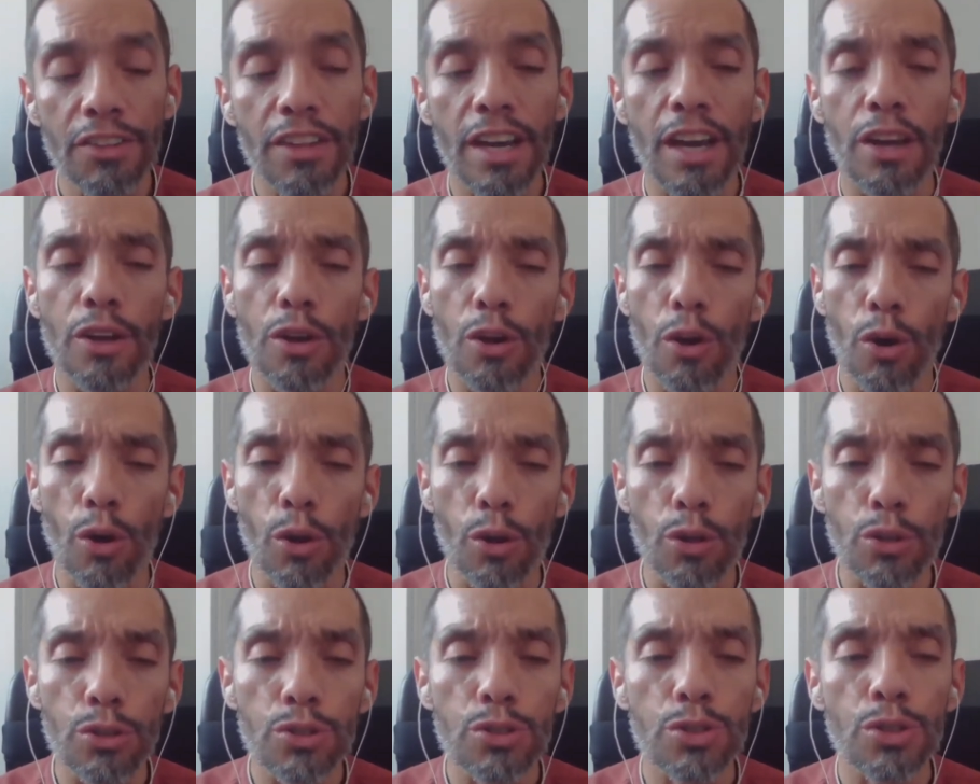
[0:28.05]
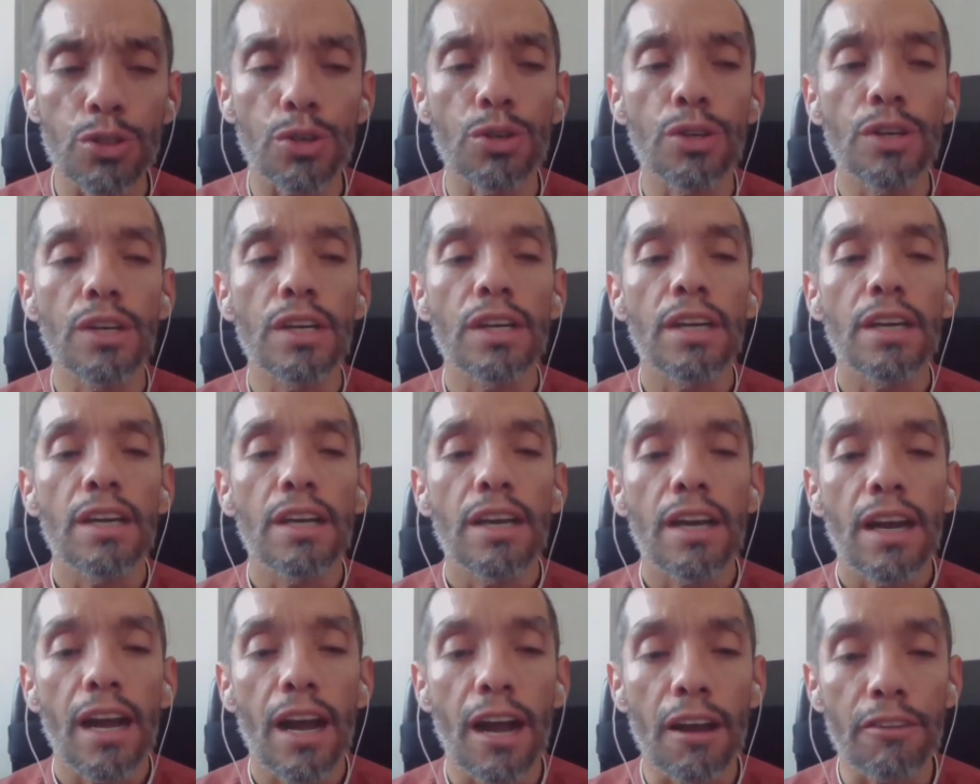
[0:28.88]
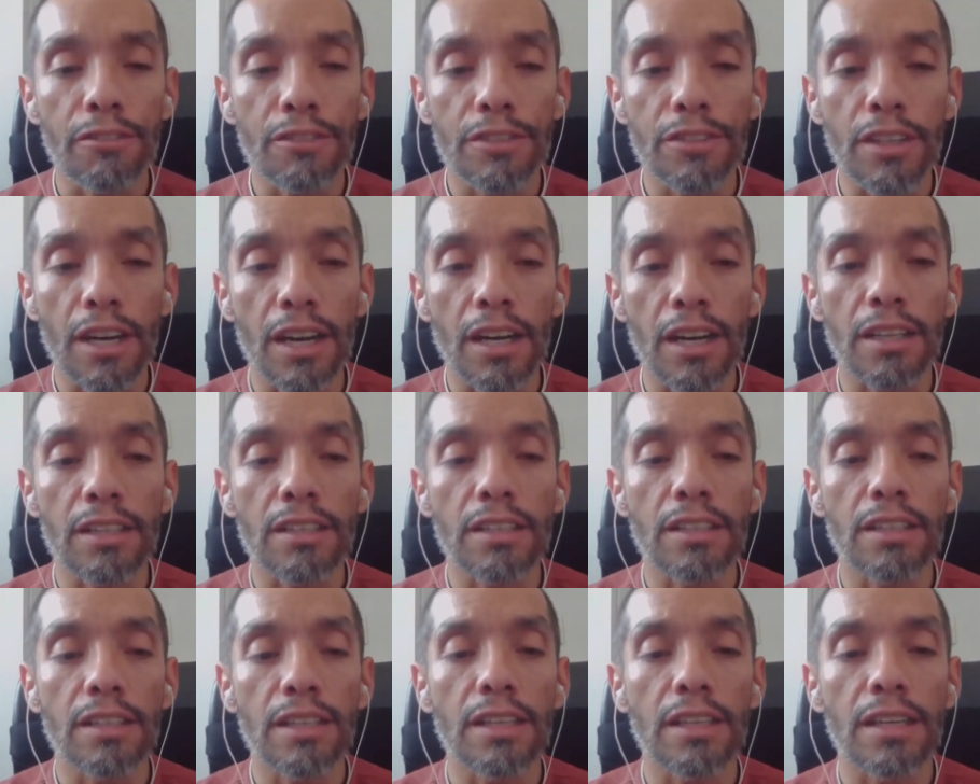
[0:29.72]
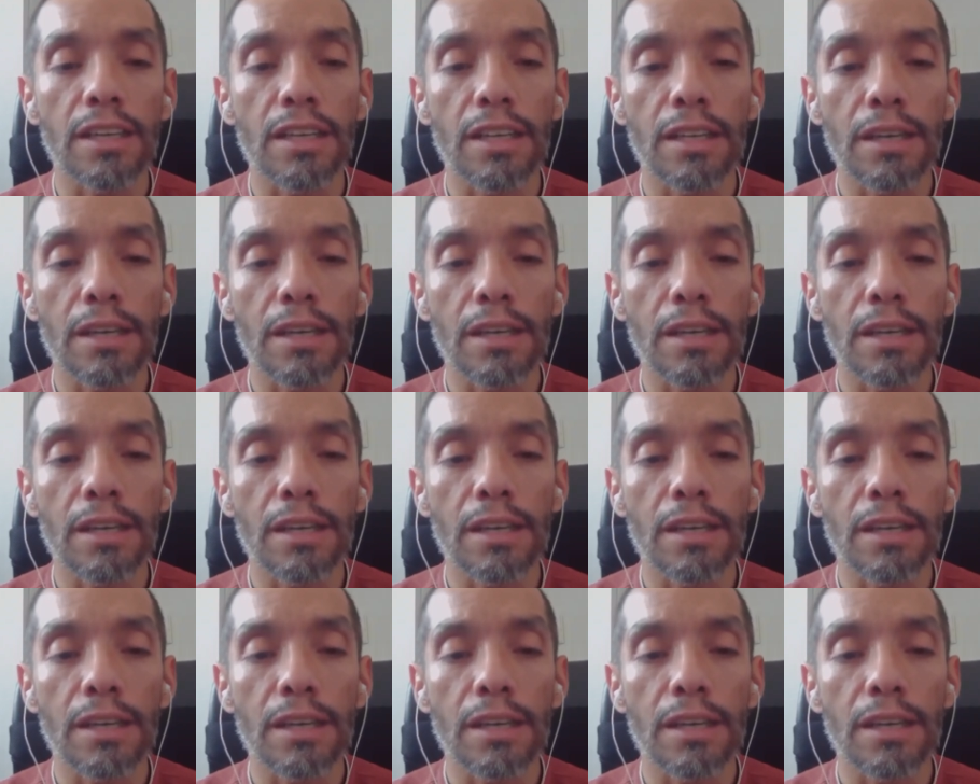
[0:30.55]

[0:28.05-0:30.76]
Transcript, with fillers: I also have done